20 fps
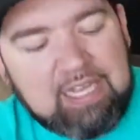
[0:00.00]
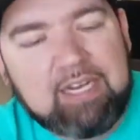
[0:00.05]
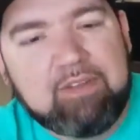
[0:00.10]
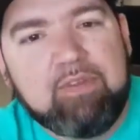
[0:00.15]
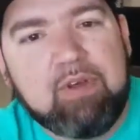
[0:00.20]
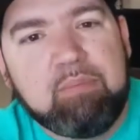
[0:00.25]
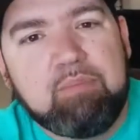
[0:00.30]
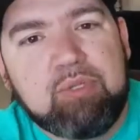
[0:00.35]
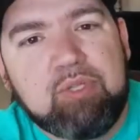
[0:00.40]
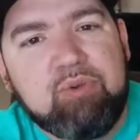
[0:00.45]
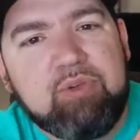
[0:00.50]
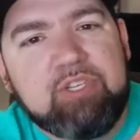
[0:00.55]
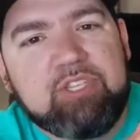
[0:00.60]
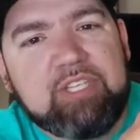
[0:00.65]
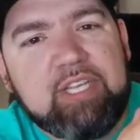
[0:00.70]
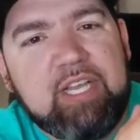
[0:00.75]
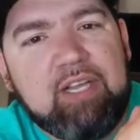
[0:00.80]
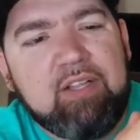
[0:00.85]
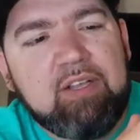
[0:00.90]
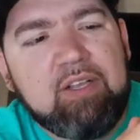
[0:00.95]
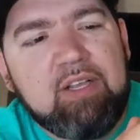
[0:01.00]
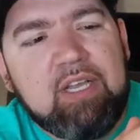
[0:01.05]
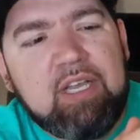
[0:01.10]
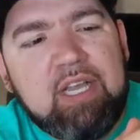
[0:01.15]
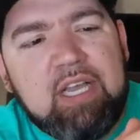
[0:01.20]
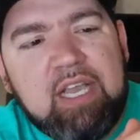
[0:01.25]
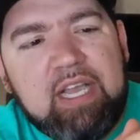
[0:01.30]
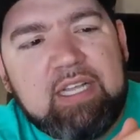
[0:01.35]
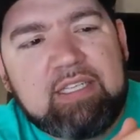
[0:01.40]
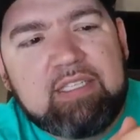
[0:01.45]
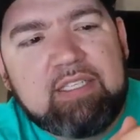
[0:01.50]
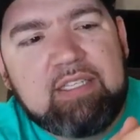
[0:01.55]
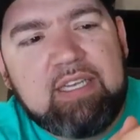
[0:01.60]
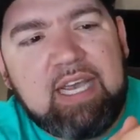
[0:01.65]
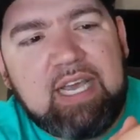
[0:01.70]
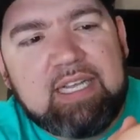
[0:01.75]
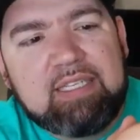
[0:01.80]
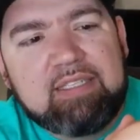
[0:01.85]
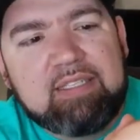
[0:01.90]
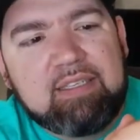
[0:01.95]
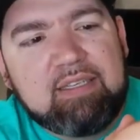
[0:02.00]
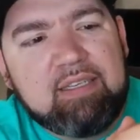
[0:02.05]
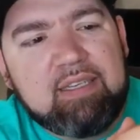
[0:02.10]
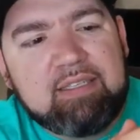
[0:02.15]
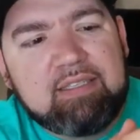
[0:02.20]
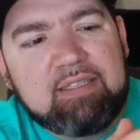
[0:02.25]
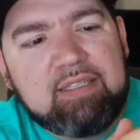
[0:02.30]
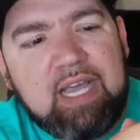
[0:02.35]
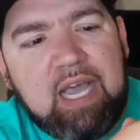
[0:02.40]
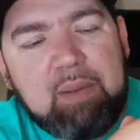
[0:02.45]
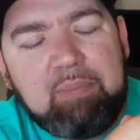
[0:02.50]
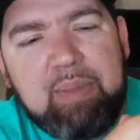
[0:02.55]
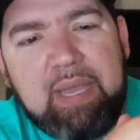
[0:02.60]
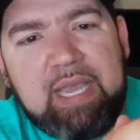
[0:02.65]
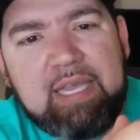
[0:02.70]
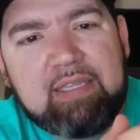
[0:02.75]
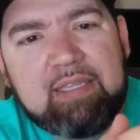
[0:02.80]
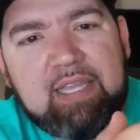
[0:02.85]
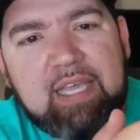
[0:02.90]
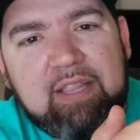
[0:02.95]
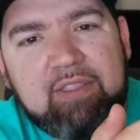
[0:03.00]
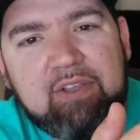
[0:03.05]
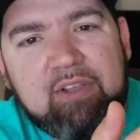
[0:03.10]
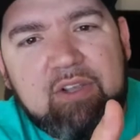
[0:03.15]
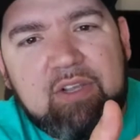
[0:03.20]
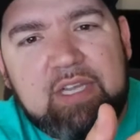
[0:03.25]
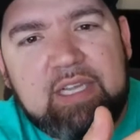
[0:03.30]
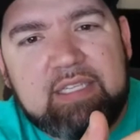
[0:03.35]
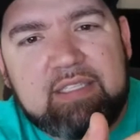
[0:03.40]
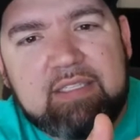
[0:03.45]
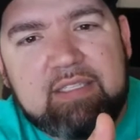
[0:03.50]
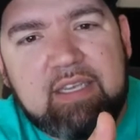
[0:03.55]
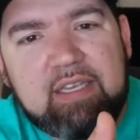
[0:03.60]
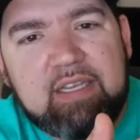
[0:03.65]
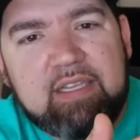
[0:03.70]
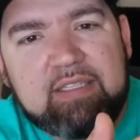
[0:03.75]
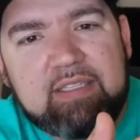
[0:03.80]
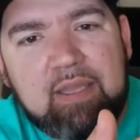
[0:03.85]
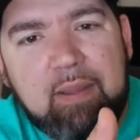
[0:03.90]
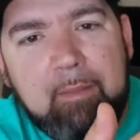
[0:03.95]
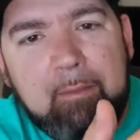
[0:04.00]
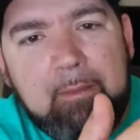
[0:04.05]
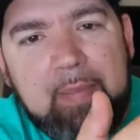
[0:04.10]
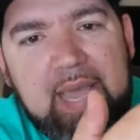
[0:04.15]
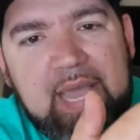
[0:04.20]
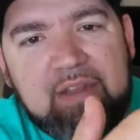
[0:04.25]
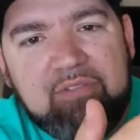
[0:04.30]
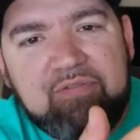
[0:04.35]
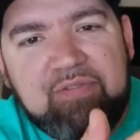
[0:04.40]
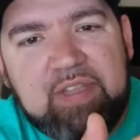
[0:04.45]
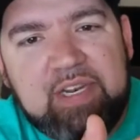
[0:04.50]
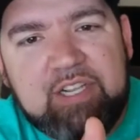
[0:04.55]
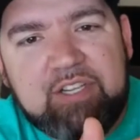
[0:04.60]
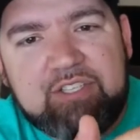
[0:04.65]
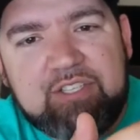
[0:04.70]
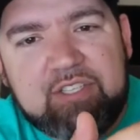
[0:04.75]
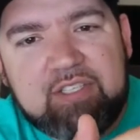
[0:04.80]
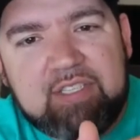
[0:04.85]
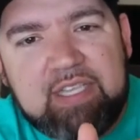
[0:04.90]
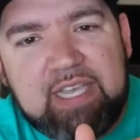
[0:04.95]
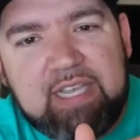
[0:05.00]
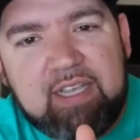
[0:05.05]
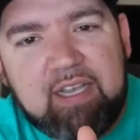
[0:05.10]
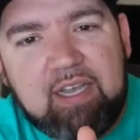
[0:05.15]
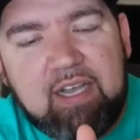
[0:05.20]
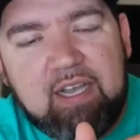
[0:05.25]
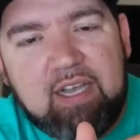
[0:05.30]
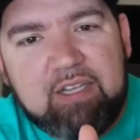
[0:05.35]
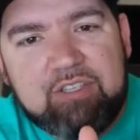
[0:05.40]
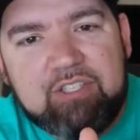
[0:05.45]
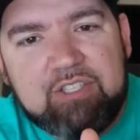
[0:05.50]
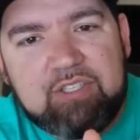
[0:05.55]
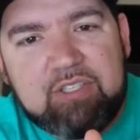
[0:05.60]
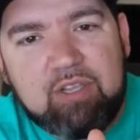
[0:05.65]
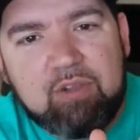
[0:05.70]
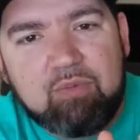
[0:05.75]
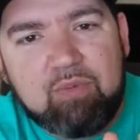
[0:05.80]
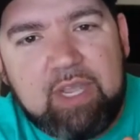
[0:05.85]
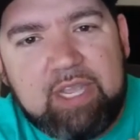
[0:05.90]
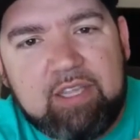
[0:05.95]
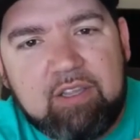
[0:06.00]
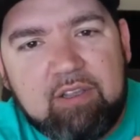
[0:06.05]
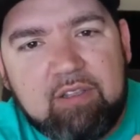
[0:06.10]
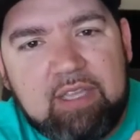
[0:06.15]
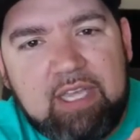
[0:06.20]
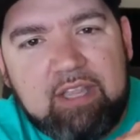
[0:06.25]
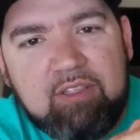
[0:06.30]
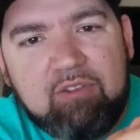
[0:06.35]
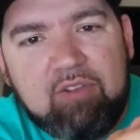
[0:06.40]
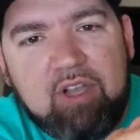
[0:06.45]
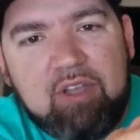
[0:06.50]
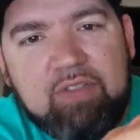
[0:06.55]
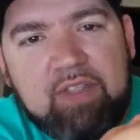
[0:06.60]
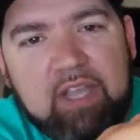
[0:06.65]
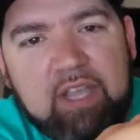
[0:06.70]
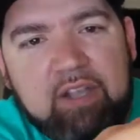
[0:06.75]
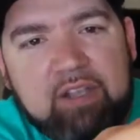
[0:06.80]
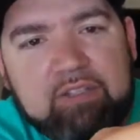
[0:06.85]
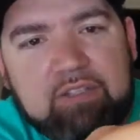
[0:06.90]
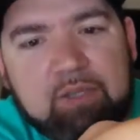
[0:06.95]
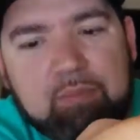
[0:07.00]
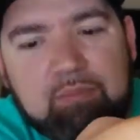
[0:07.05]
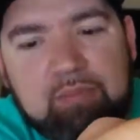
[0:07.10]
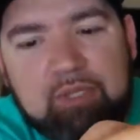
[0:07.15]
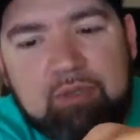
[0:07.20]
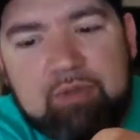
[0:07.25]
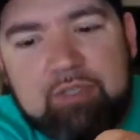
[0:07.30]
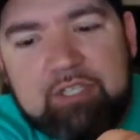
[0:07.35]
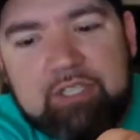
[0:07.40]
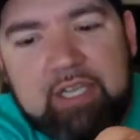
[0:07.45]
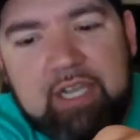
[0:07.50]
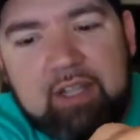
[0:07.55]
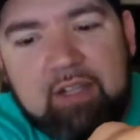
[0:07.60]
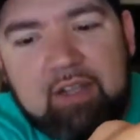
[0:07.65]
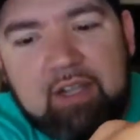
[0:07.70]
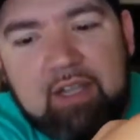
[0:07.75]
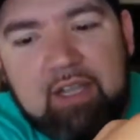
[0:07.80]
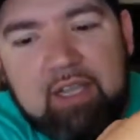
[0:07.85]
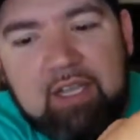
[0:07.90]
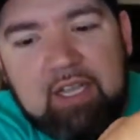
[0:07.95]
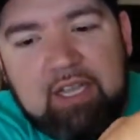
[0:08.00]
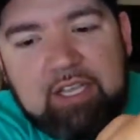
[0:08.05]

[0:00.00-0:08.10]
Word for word: kind of a bluish color. It's not it's not patent leather. It's a it's a matte finish. It's like a just a regular leather on there. It's a bluish color.